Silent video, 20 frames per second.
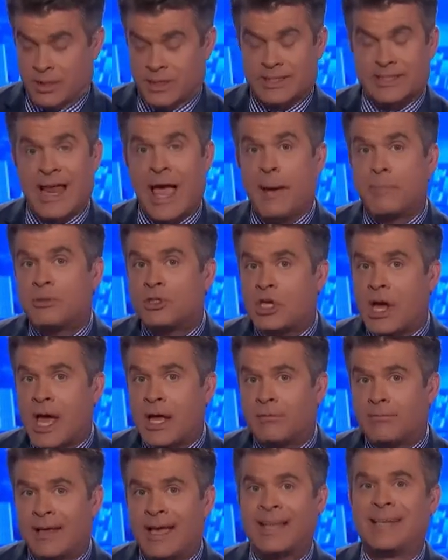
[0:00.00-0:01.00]

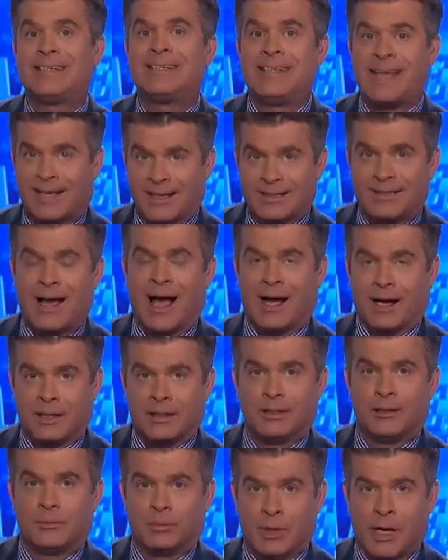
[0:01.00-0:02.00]
Snapchat and
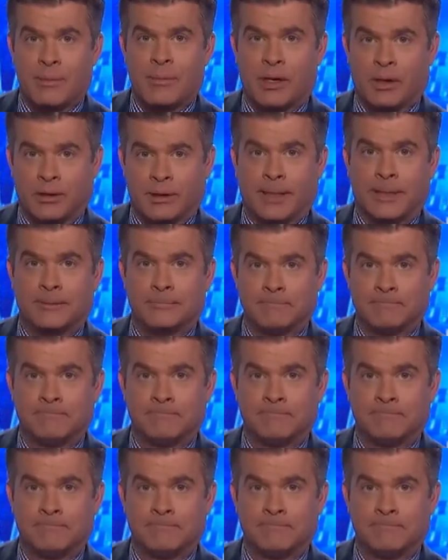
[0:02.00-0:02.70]
TikTok primarily.